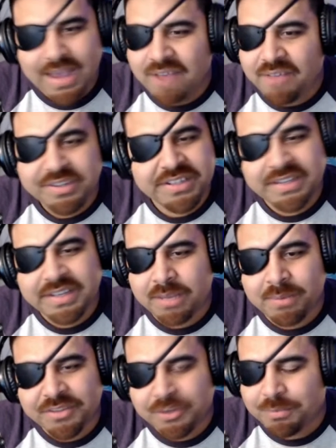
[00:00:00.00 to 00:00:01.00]
Everything that
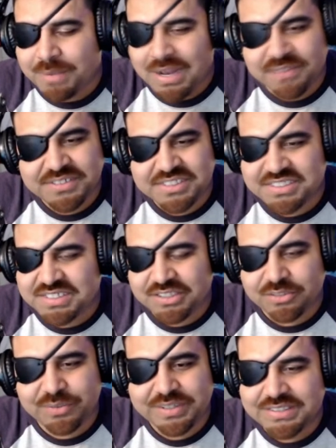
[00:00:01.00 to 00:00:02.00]
came out their mouths just
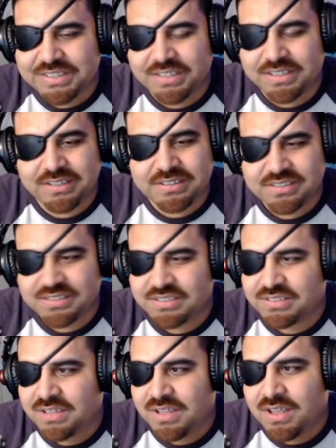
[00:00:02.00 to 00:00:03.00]
sounded
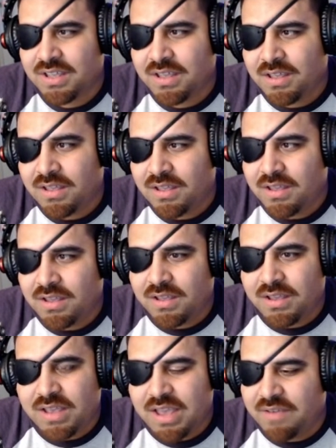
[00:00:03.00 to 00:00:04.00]
ridiculous.
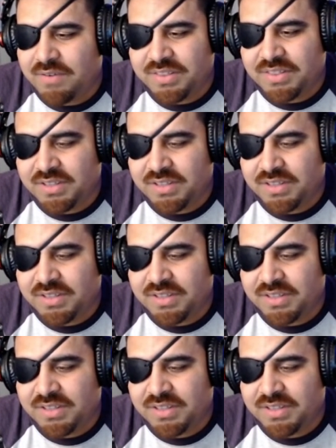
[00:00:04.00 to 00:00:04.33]
Everything.